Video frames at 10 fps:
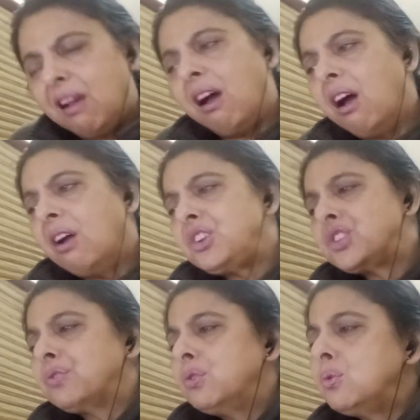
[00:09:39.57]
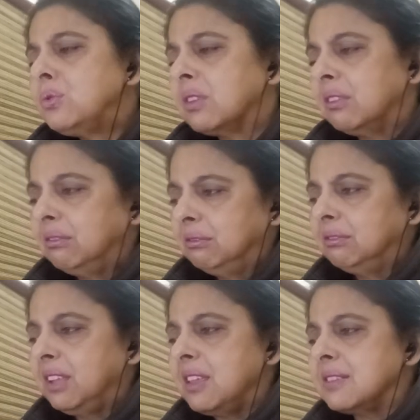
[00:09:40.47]
Harsh food
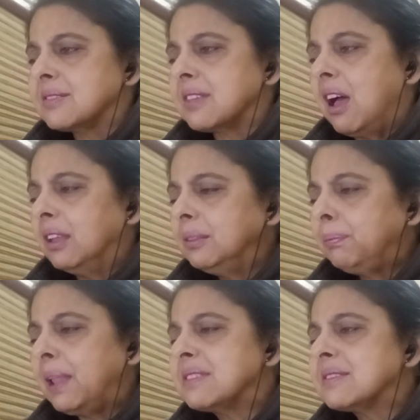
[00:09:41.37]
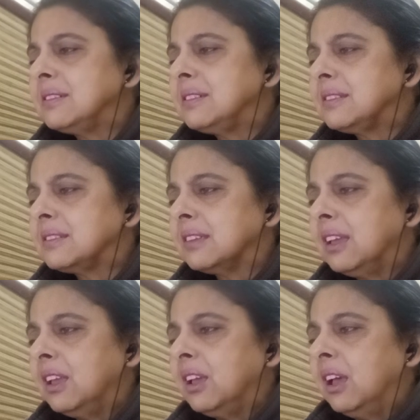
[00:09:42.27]
is unpleasant
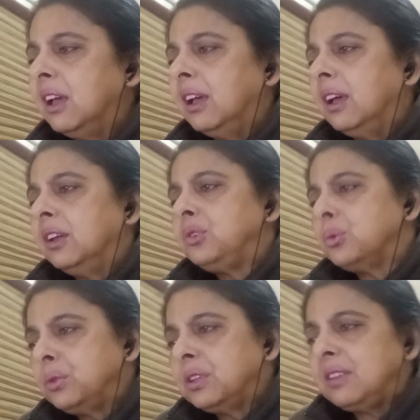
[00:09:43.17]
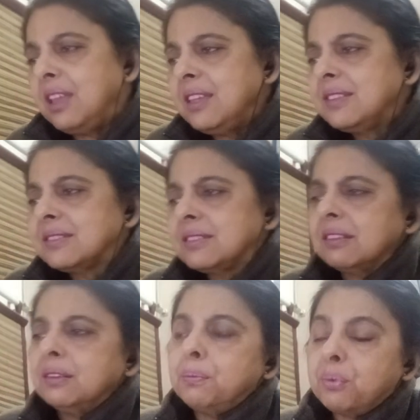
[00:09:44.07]
to the taste,
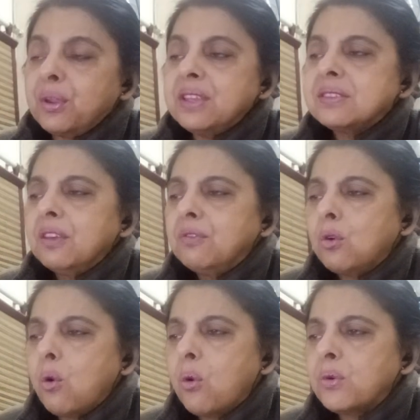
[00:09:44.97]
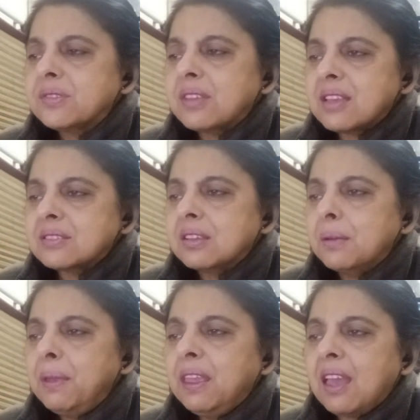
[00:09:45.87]
abrasive, coarse,
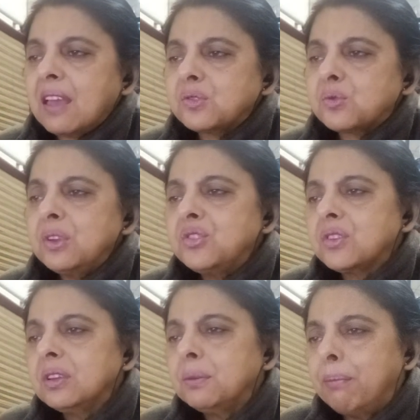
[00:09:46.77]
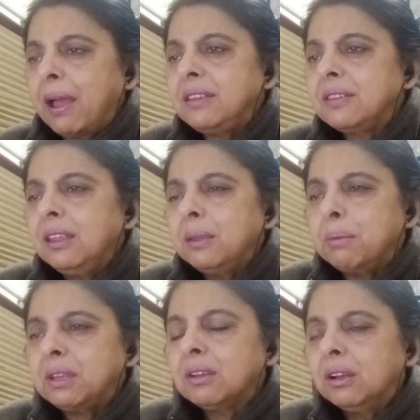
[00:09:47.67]
acerbic, astringent, biting,
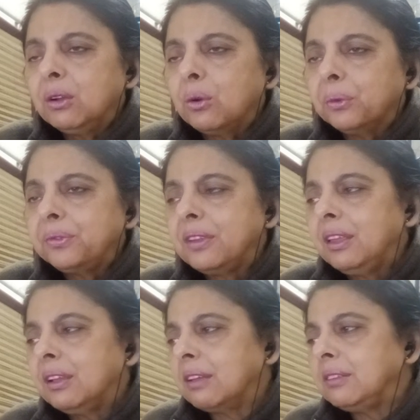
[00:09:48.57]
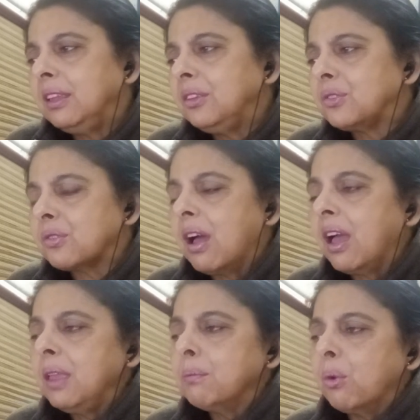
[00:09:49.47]
bitter, caustic, cutting,
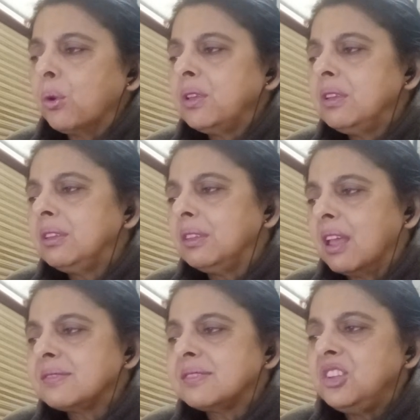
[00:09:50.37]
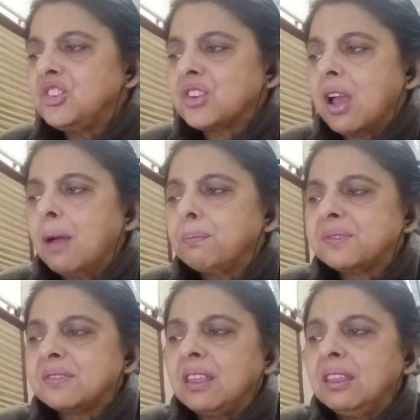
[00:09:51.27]
dry, mordant, nasty, sharp,
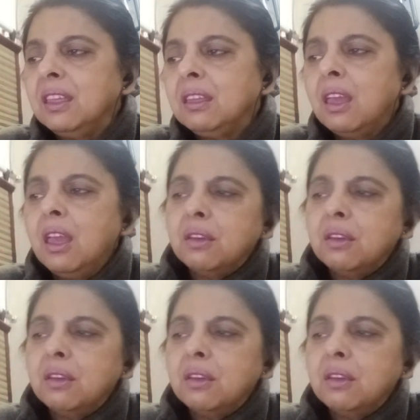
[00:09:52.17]
stinging,